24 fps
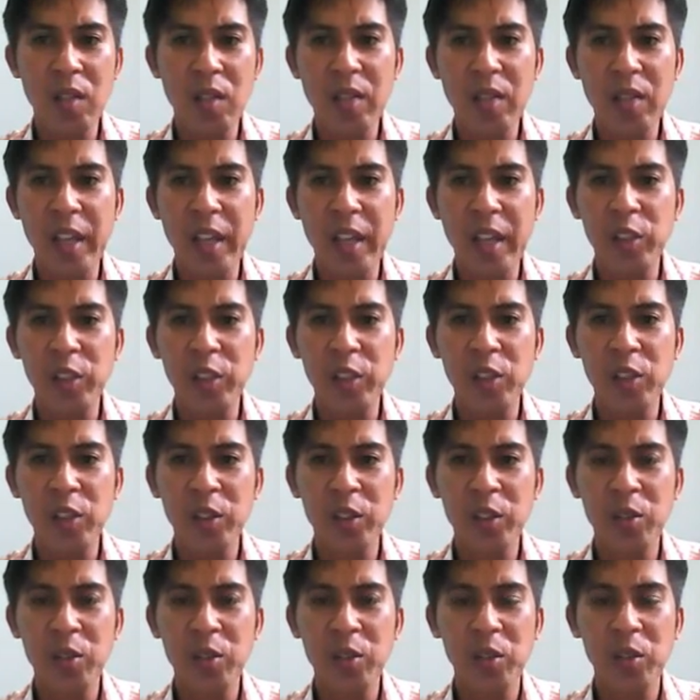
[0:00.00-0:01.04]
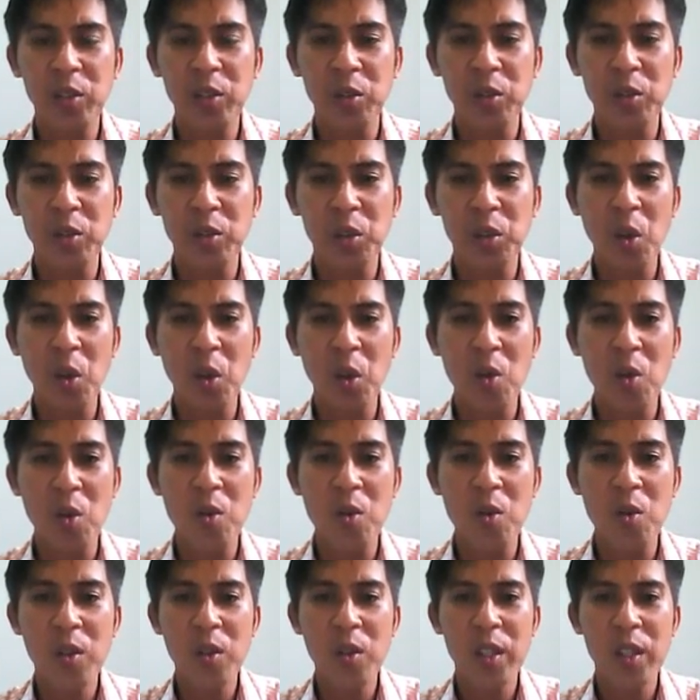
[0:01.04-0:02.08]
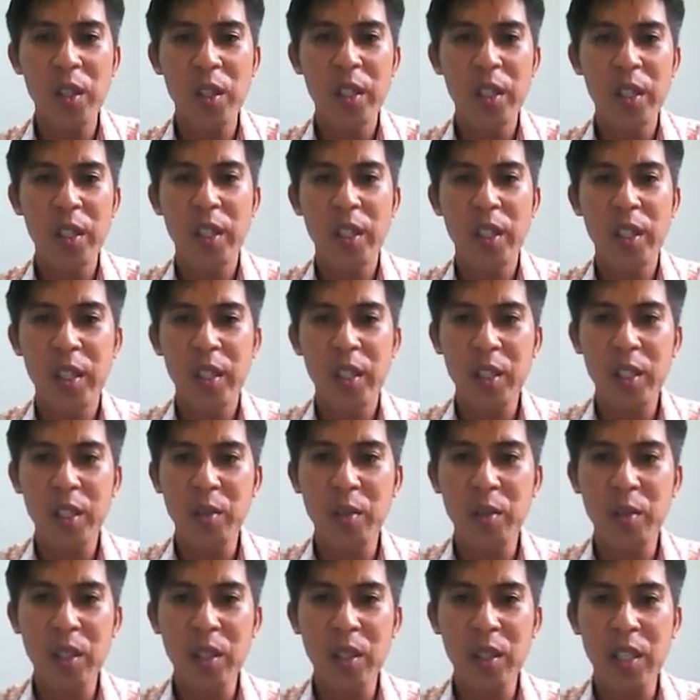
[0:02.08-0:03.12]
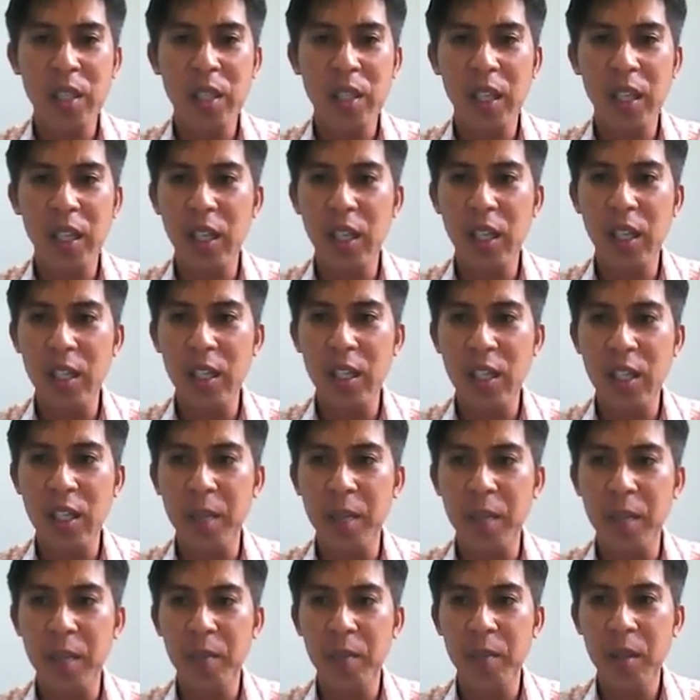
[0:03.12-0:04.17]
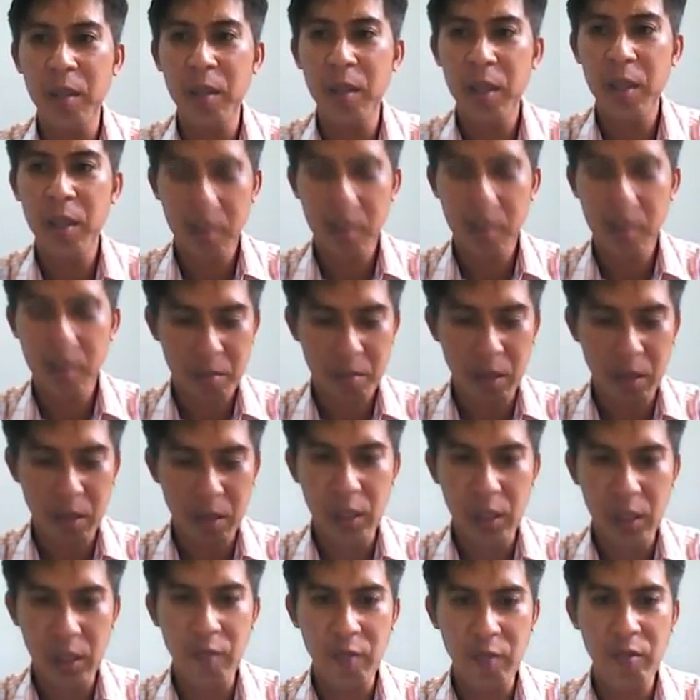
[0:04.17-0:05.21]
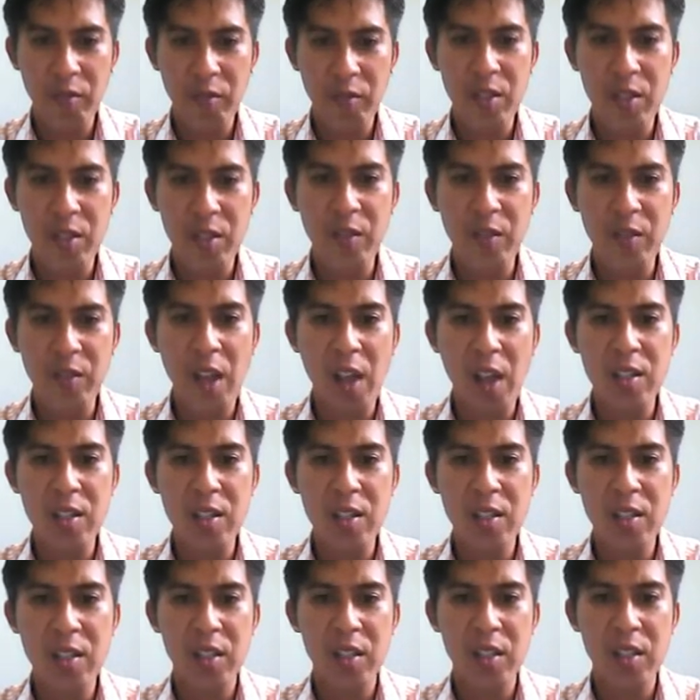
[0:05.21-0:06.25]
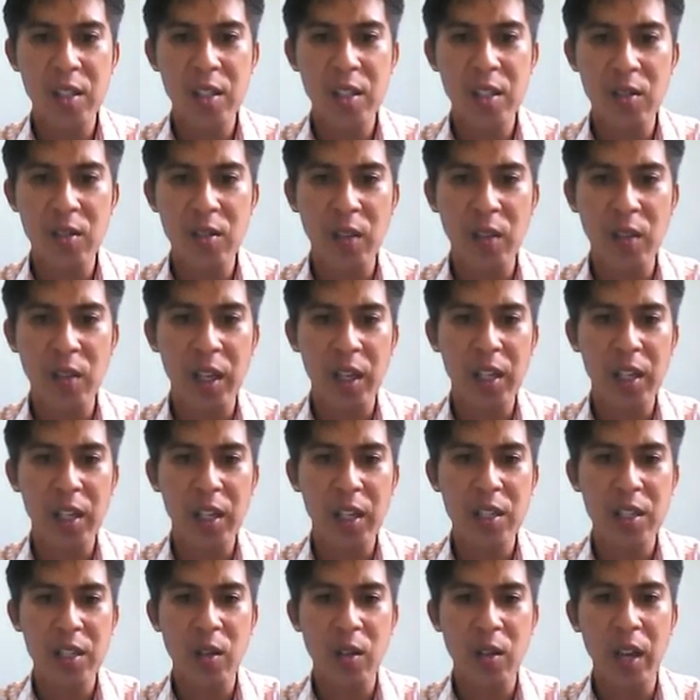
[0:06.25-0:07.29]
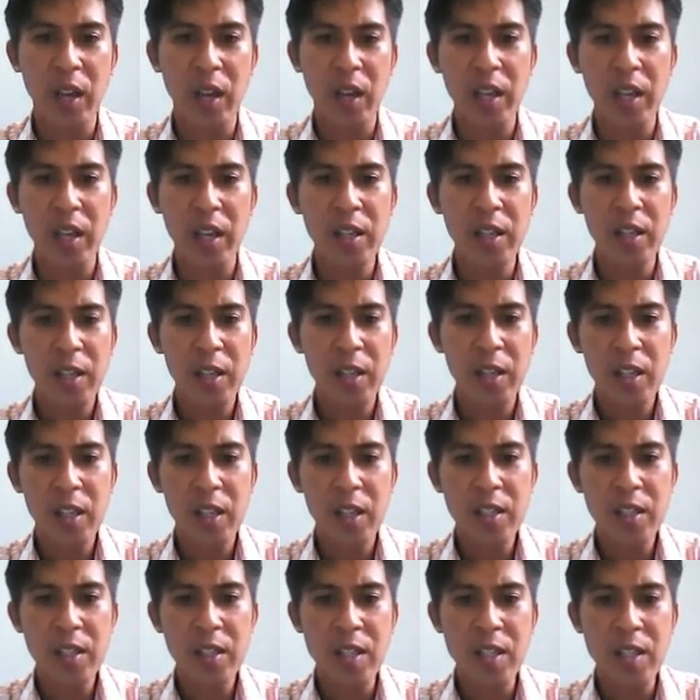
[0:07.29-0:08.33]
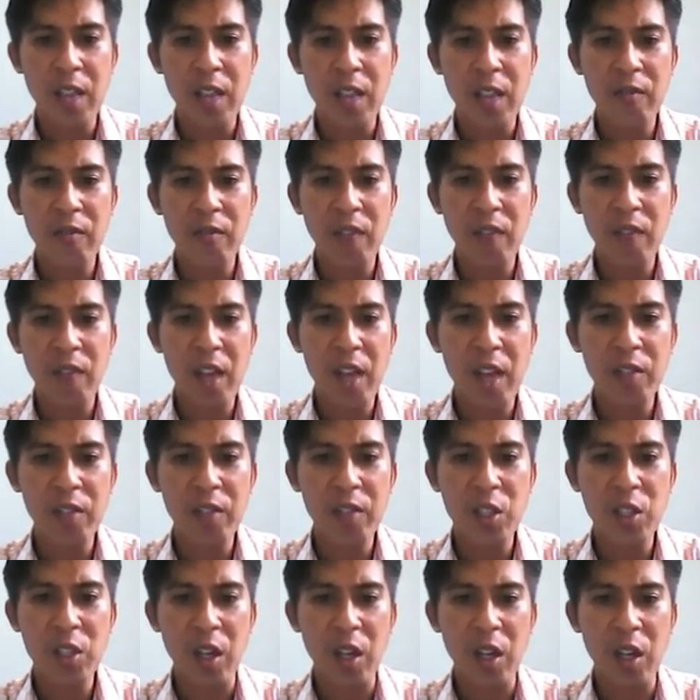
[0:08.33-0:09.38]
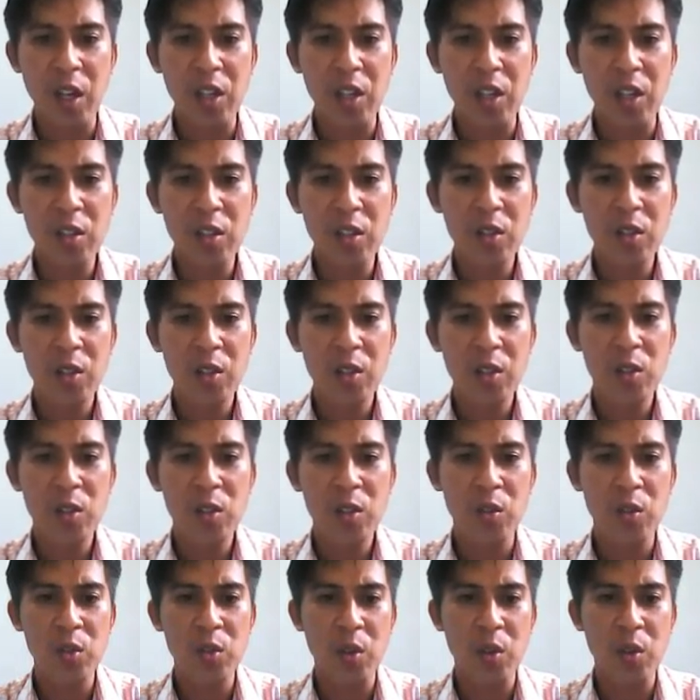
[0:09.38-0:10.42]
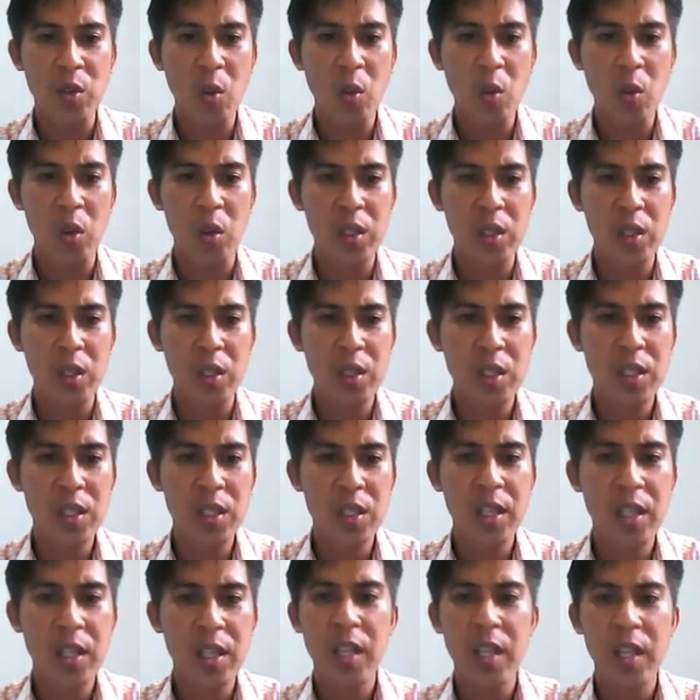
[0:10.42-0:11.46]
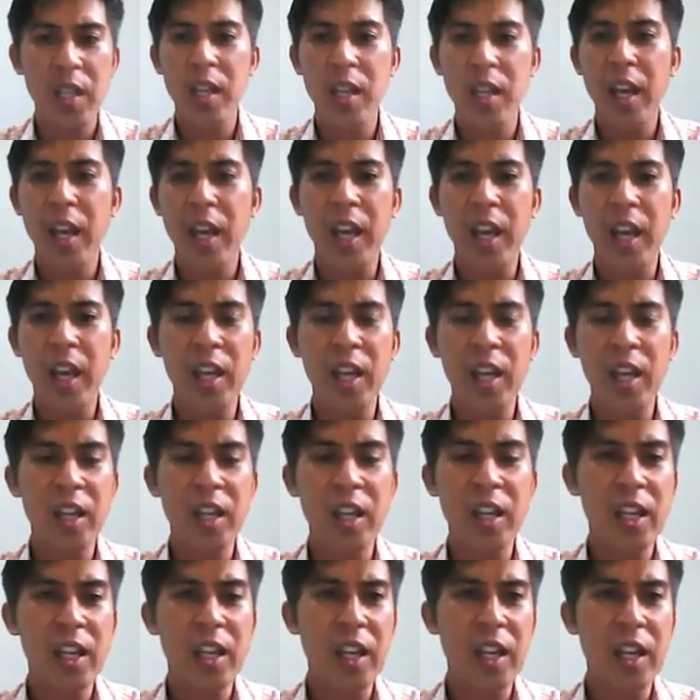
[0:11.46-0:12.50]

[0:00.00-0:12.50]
connection is also slow, it will take a little time. But if it's fast, it's okay. So I'll save and return to the course, and